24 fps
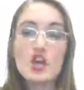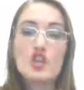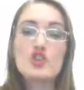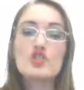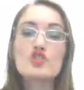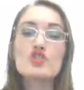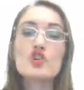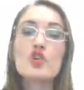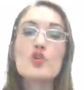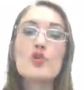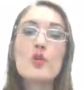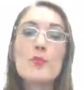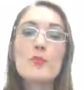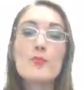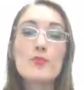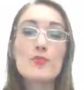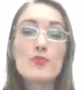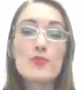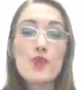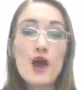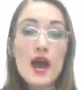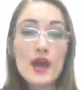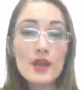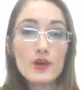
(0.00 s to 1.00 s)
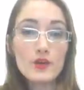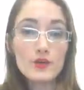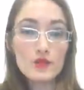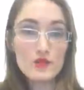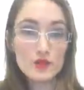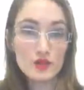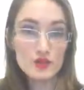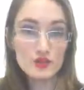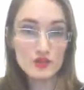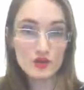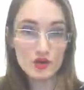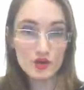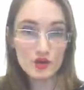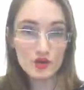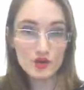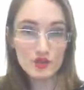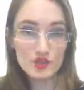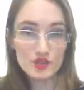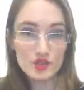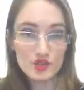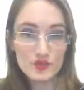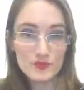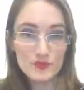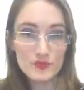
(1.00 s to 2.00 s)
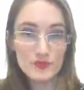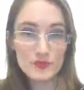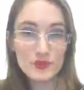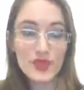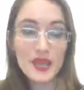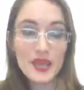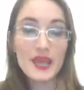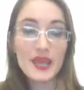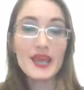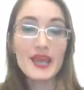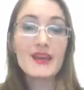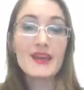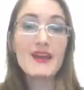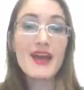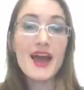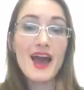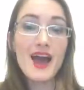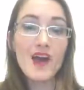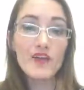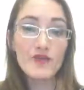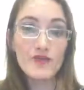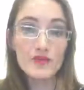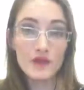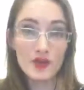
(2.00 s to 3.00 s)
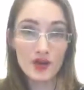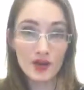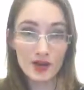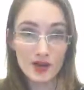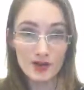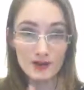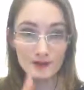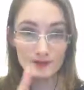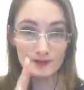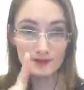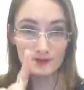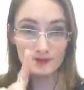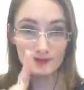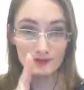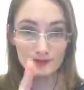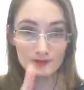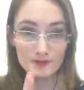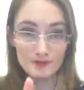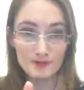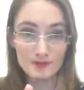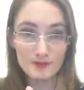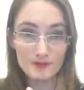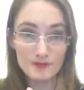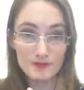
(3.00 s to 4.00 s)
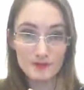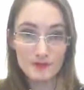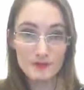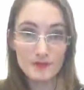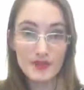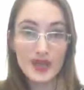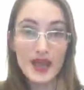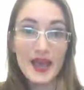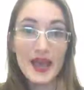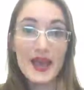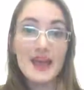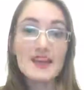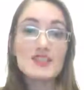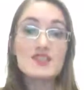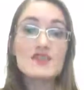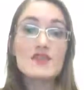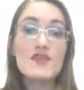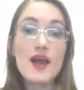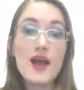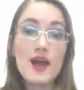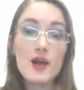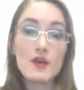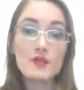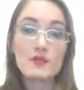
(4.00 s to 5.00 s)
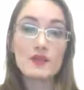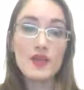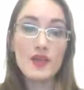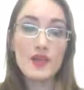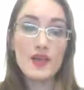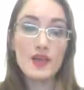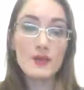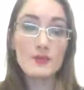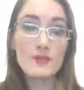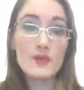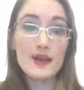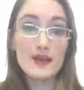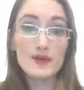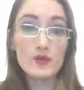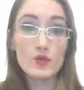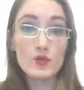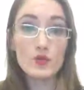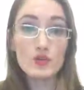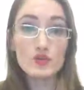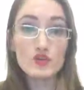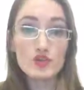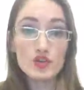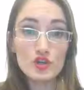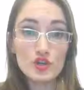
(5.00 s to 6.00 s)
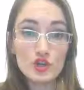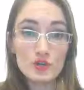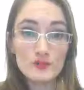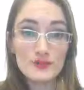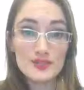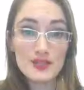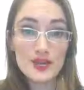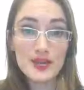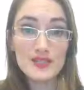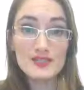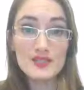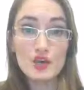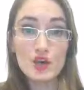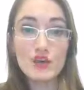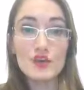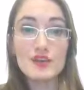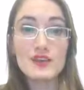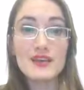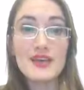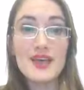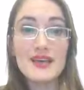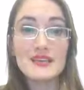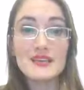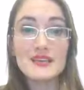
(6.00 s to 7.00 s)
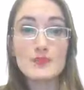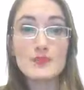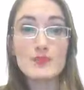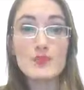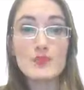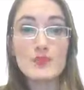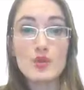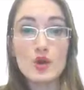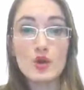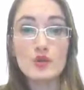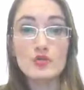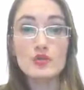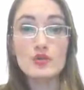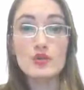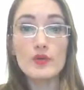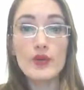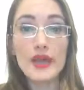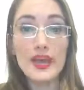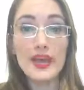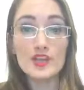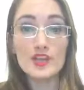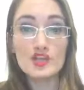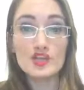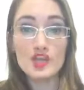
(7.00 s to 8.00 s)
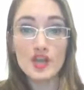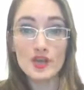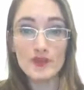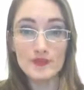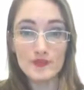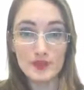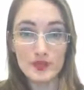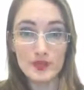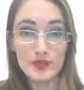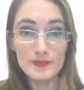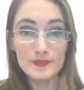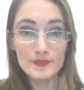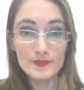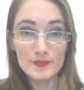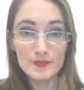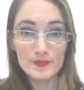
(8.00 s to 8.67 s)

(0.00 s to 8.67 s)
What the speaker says: So prior research in Africa has found that men who are circumcised are less prone to HIV.